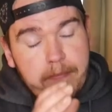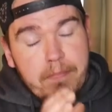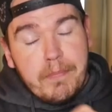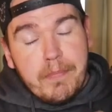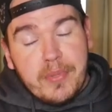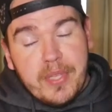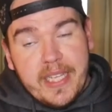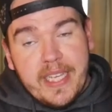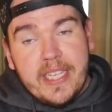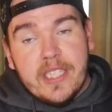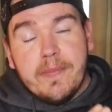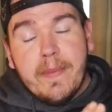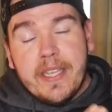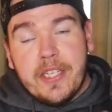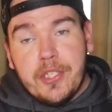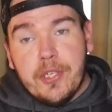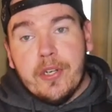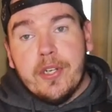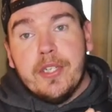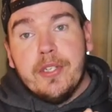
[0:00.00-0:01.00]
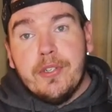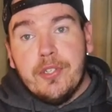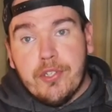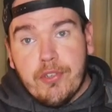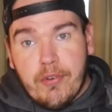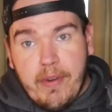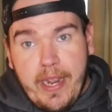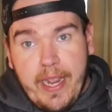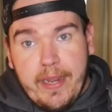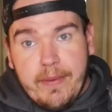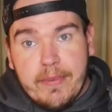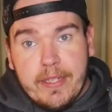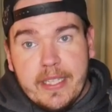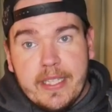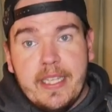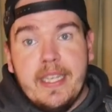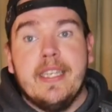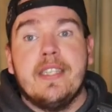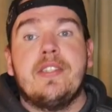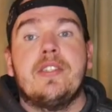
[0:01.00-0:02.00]
please make sure you train with
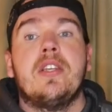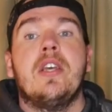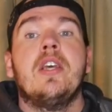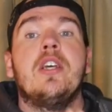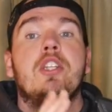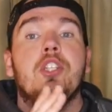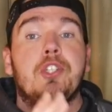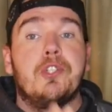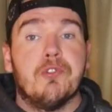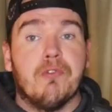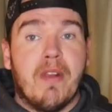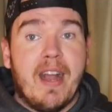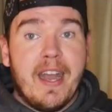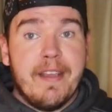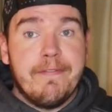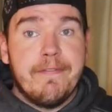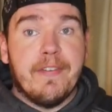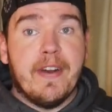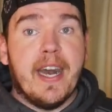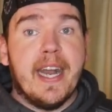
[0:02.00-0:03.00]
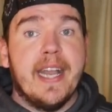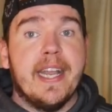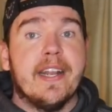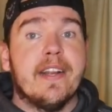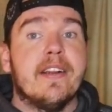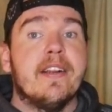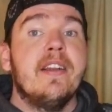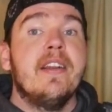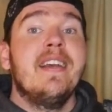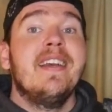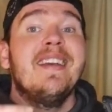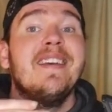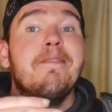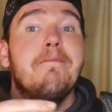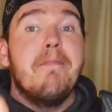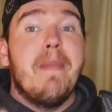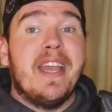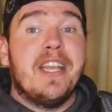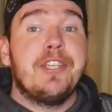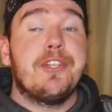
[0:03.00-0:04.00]
this, dry fire,
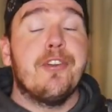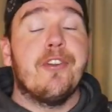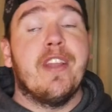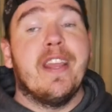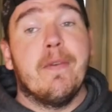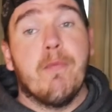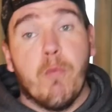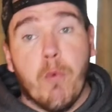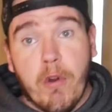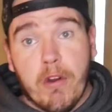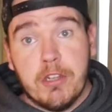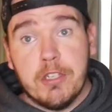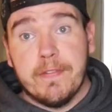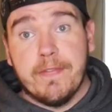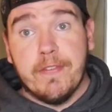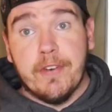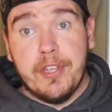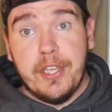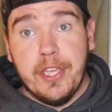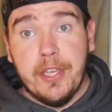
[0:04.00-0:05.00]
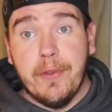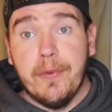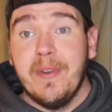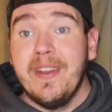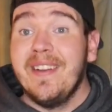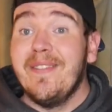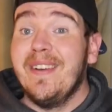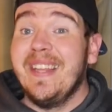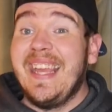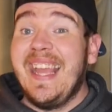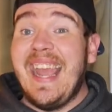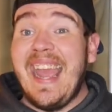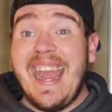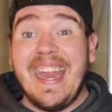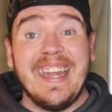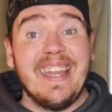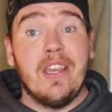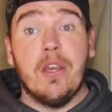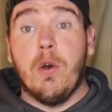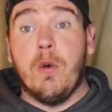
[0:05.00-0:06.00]
make sure it works for you with
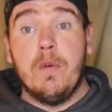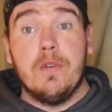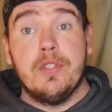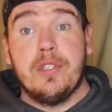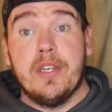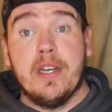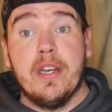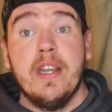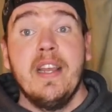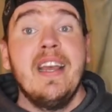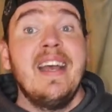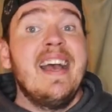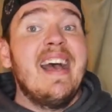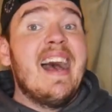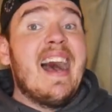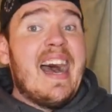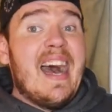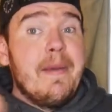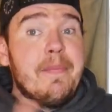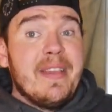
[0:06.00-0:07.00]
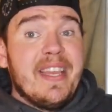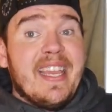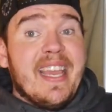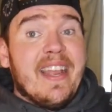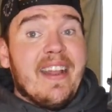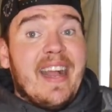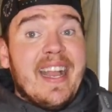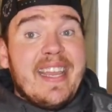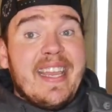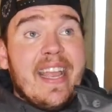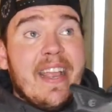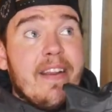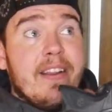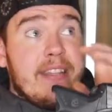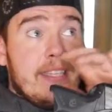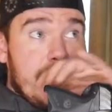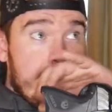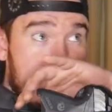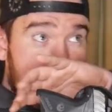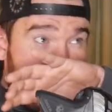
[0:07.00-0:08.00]
any holster. I've been I
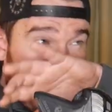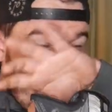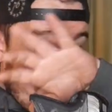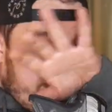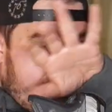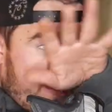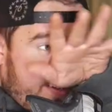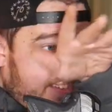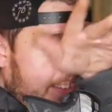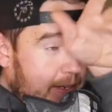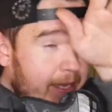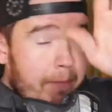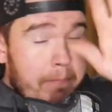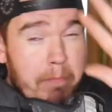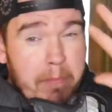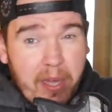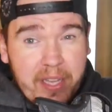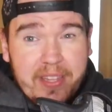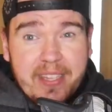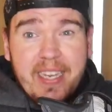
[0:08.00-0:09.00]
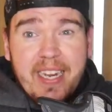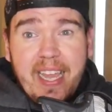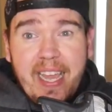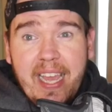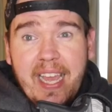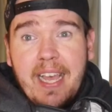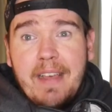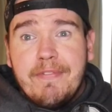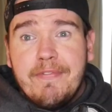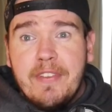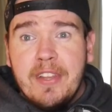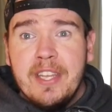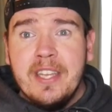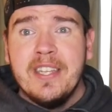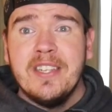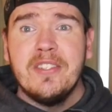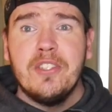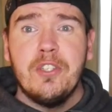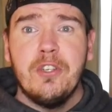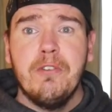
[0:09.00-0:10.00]
carried this for about a month and a half,
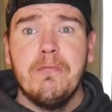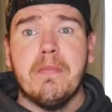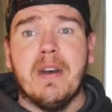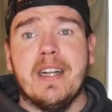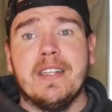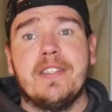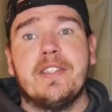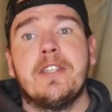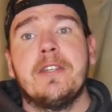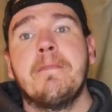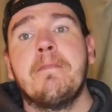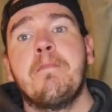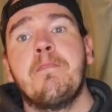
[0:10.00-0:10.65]
two months.